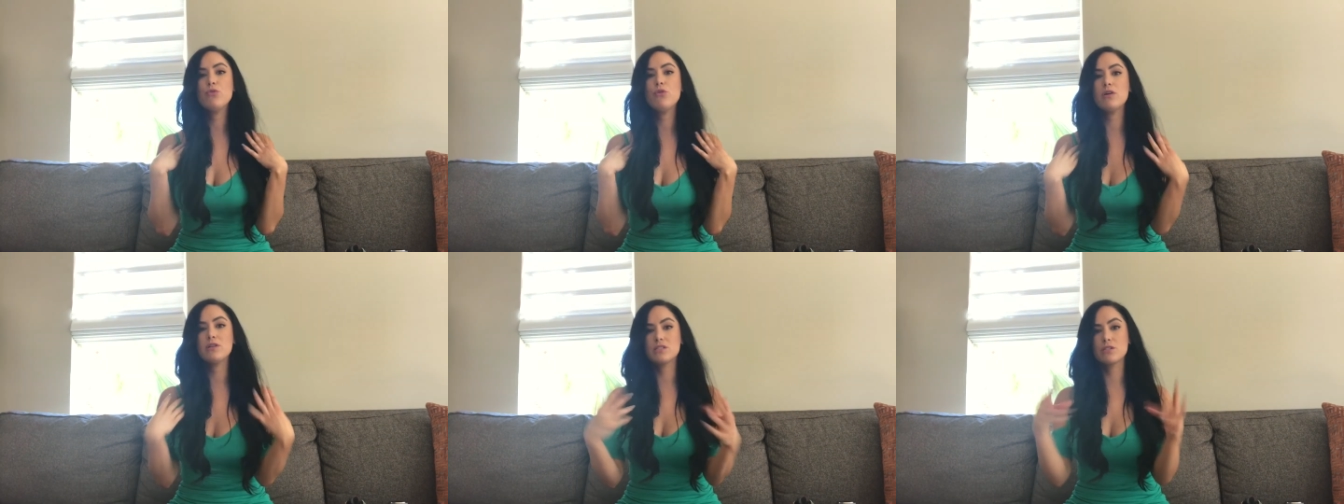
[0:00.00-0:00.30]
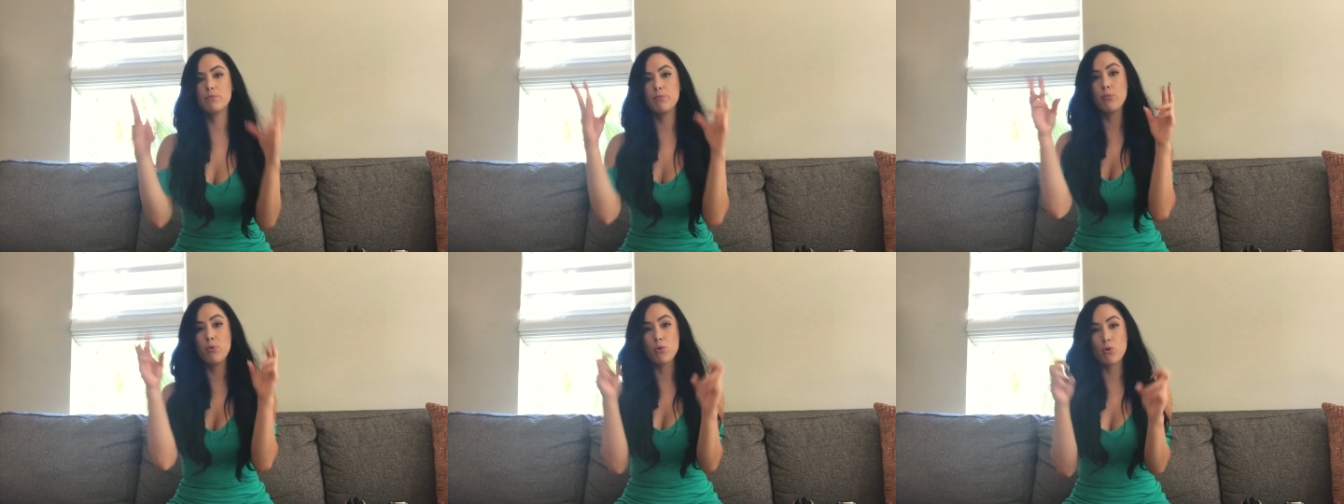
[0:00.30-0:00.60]
A
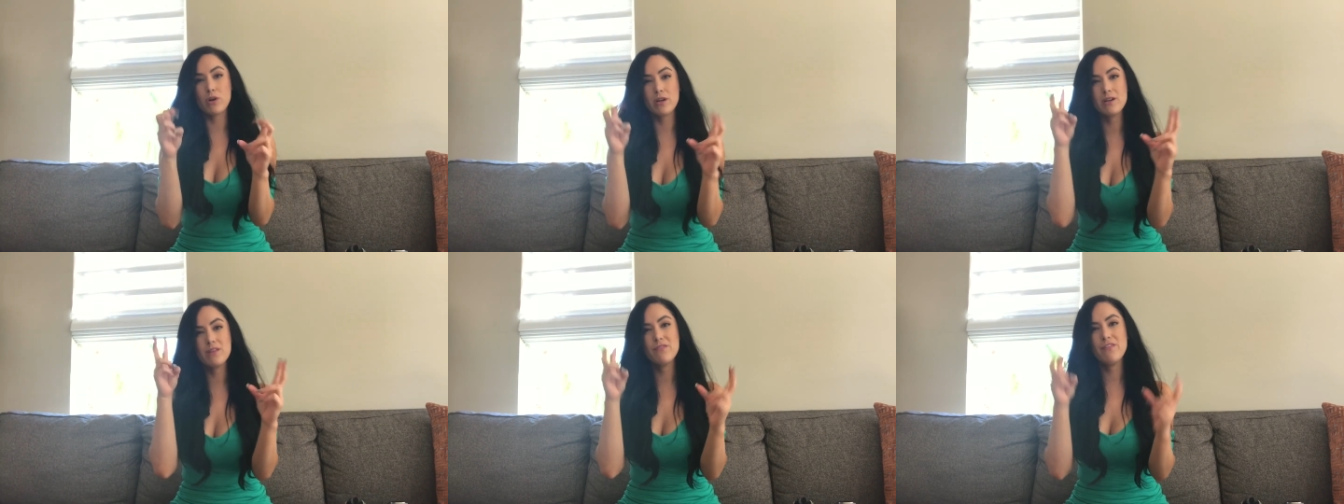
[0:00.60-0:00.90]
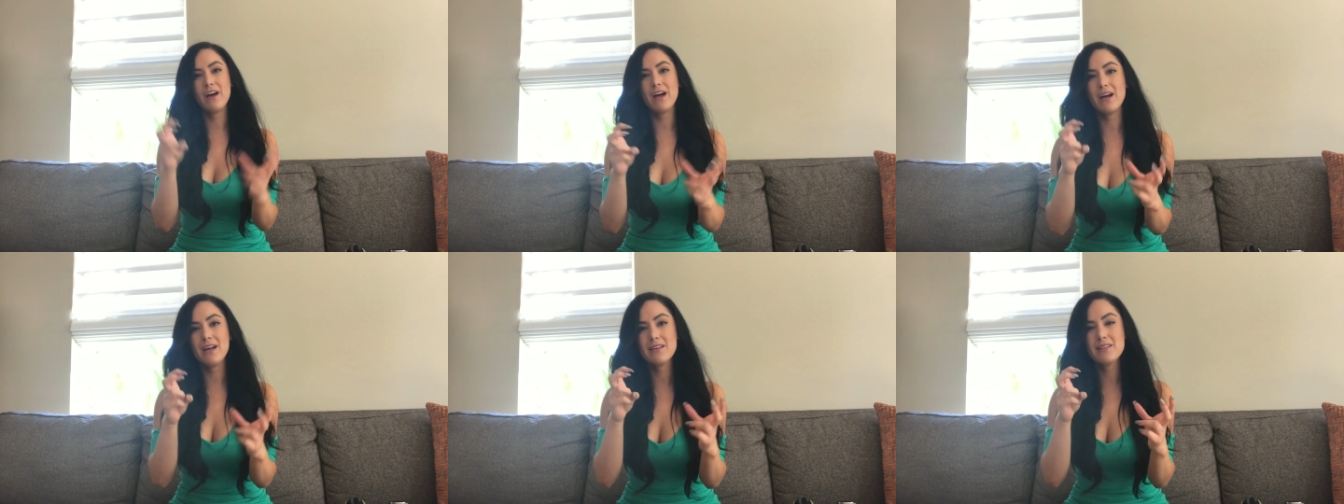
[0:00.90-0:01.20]
supported
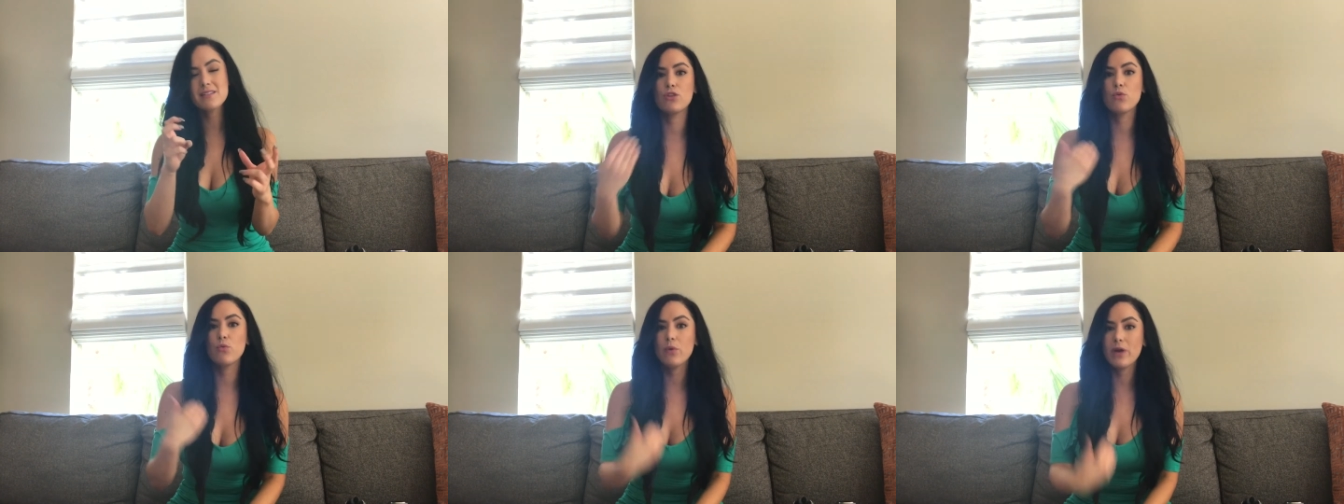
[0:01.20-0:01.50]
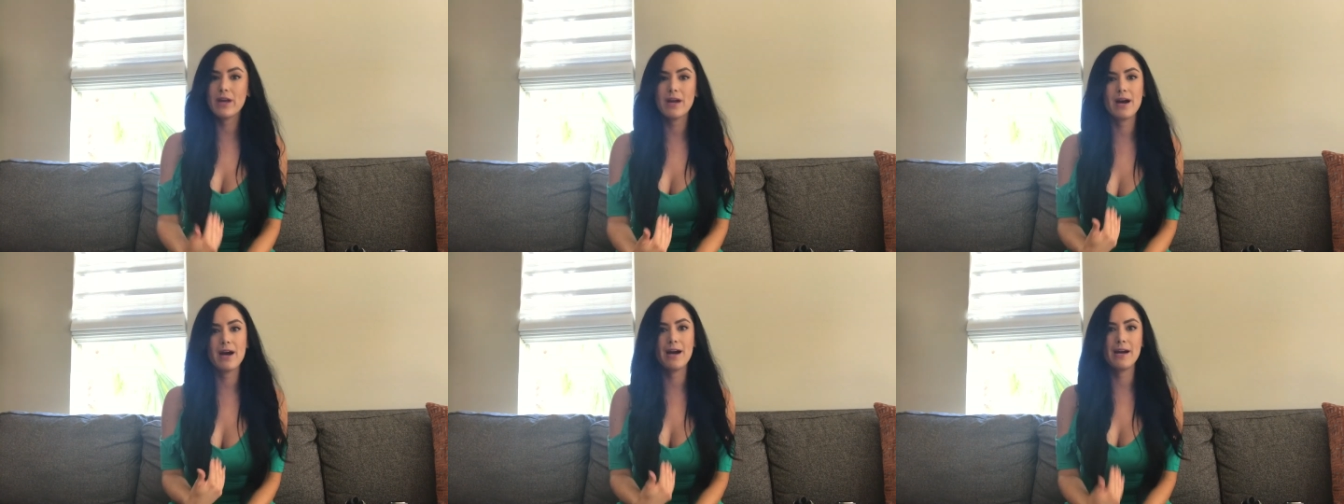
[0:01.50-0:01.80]
fast, the
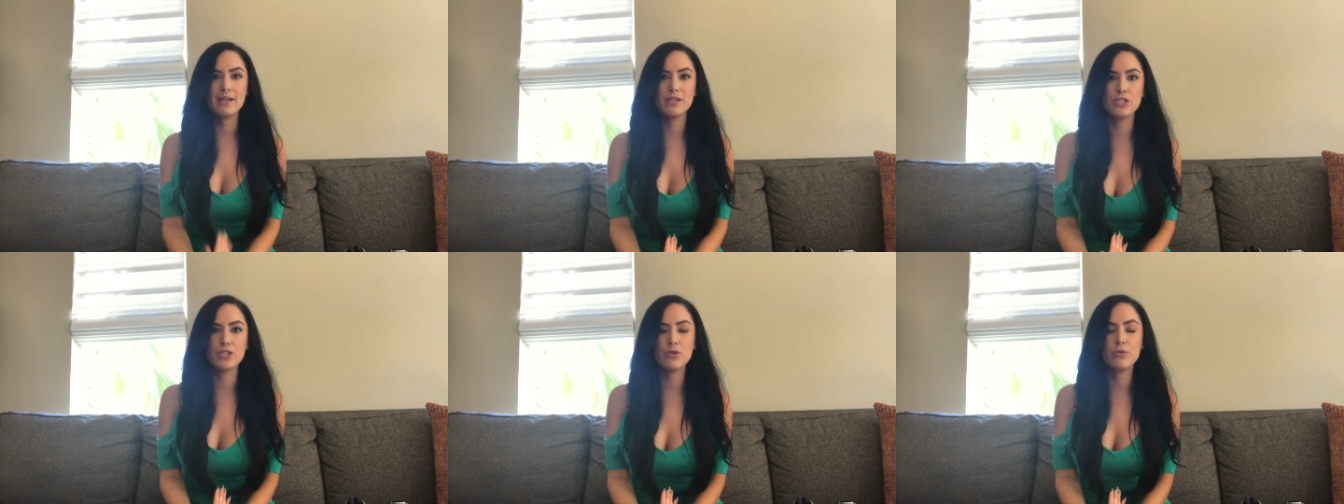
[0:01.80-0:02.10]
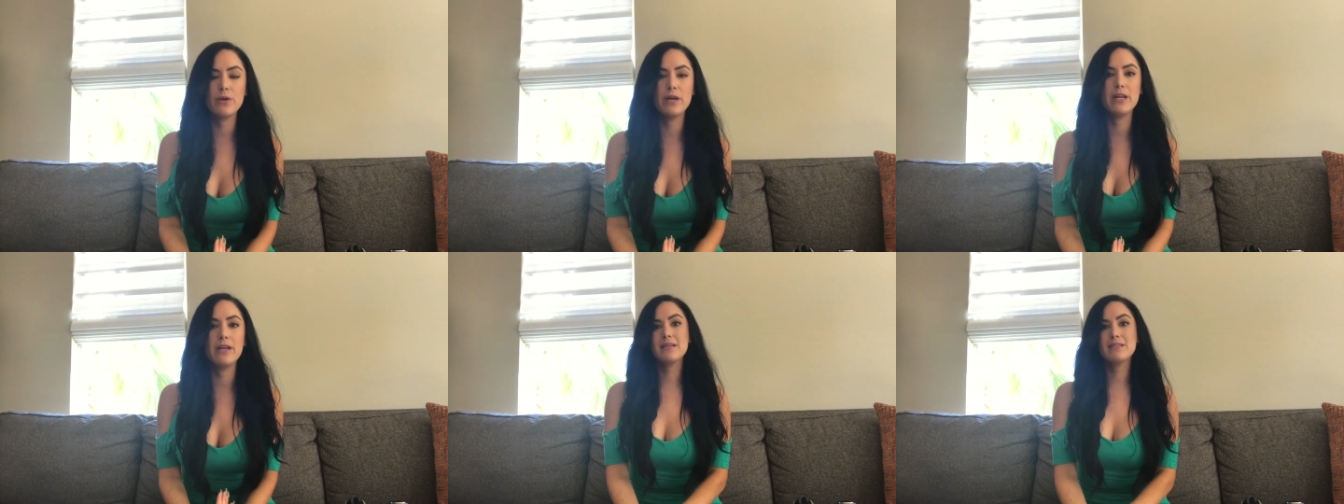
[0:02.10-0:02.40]
way I
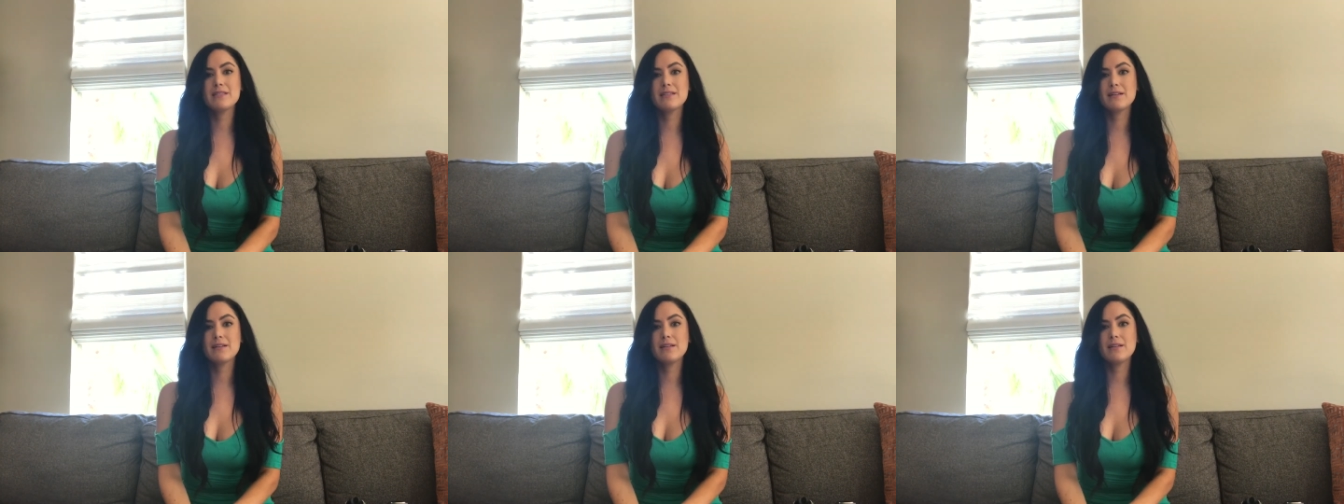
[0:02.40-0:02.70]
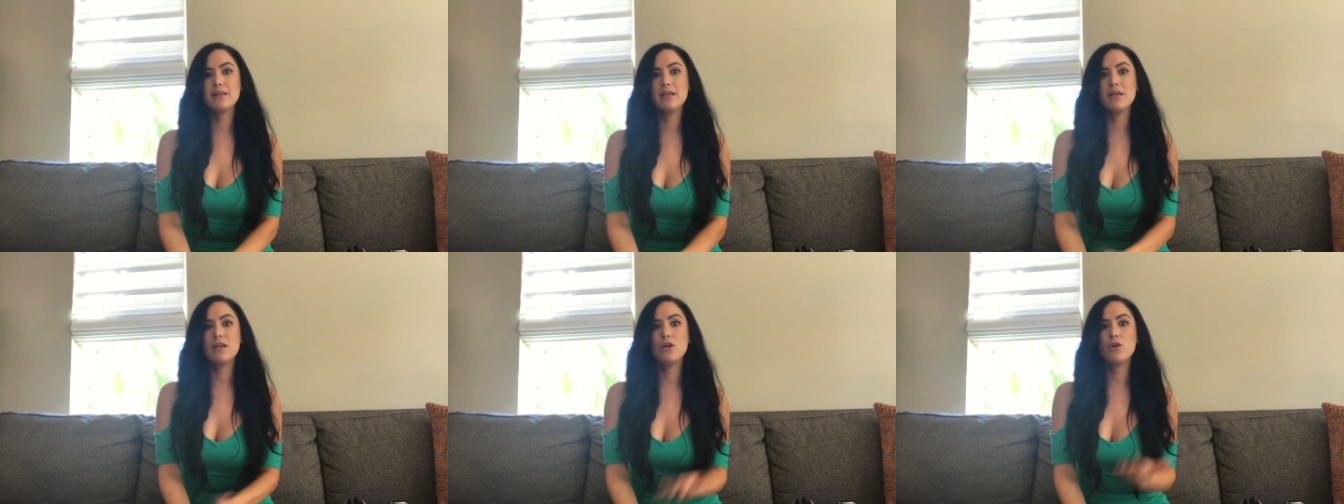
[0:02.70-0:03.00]
do it,
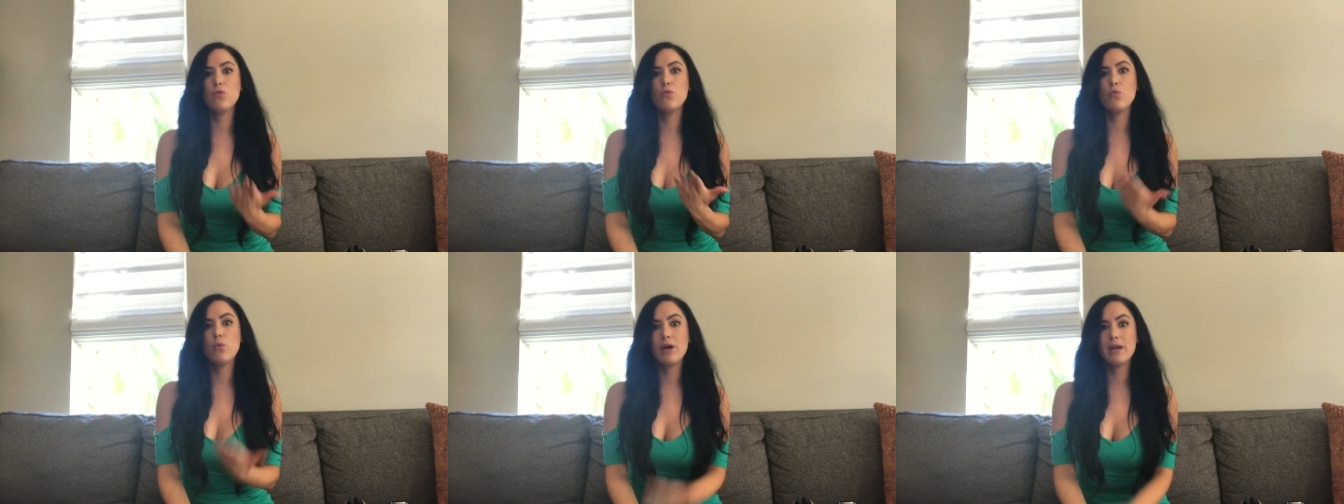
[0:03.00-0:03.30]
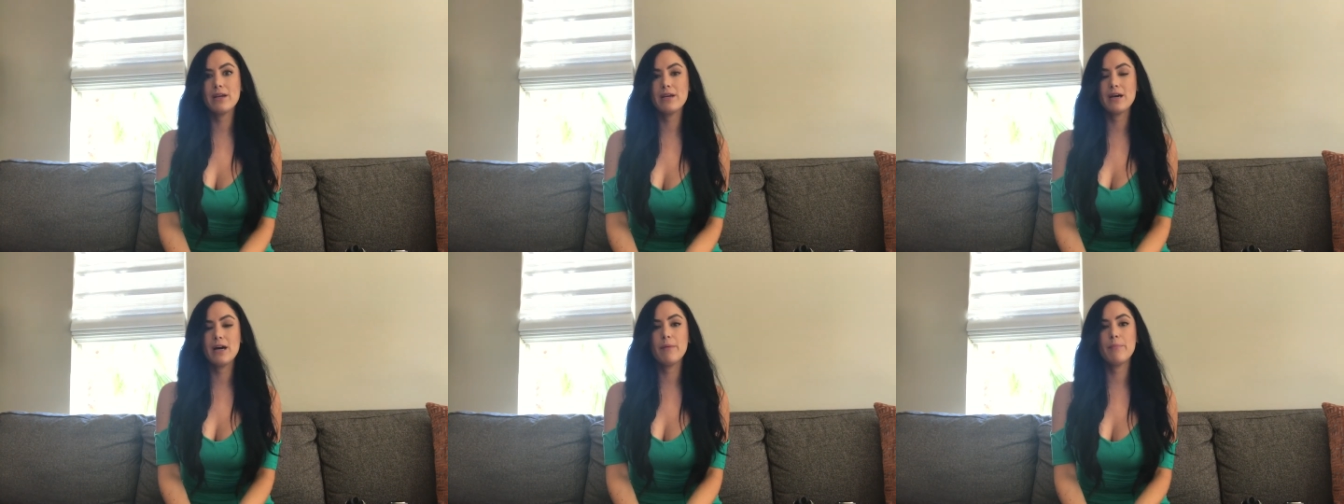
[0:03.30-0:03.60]
basically
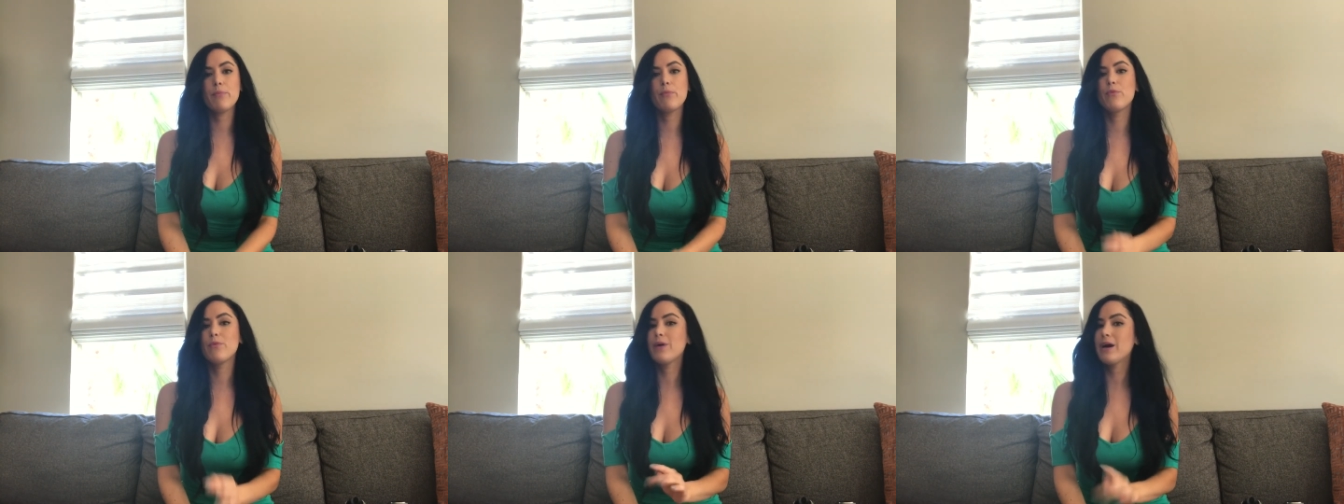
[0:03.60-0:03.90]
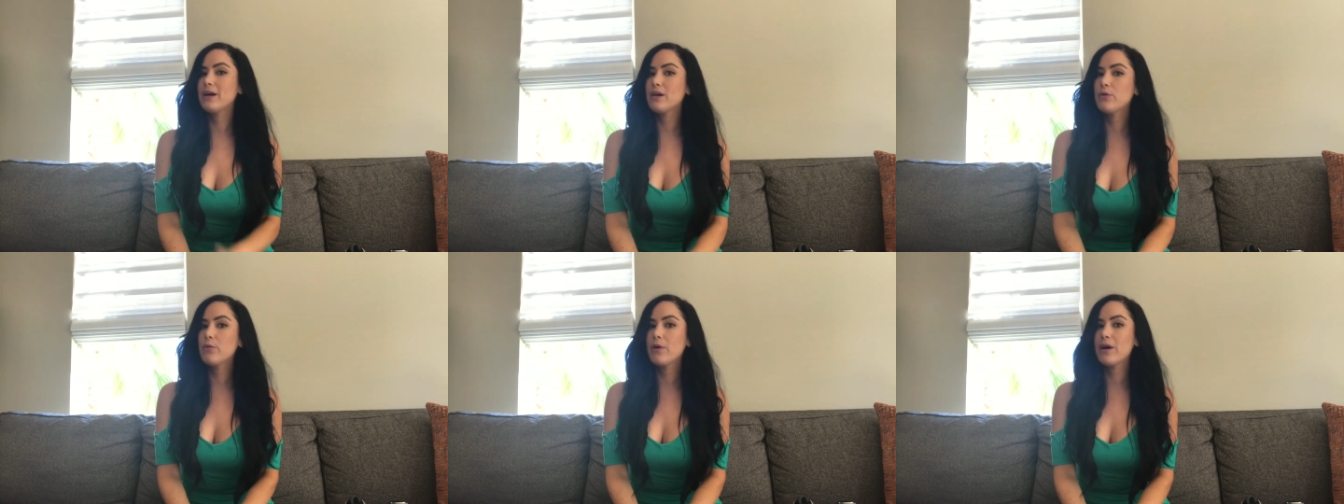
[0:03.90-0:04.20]
wake up
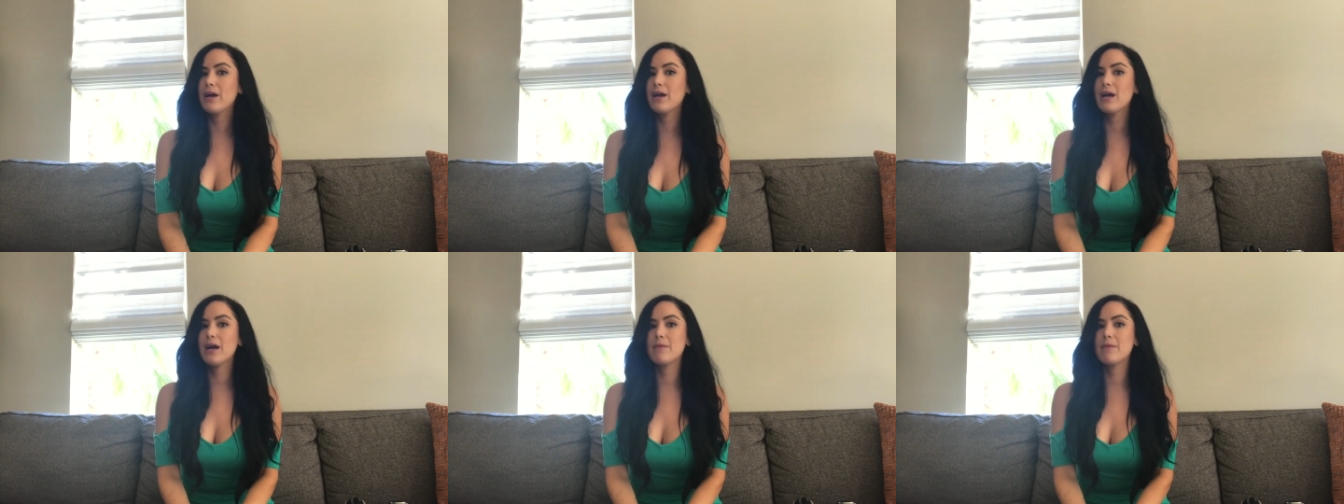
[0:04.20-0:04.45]
right away,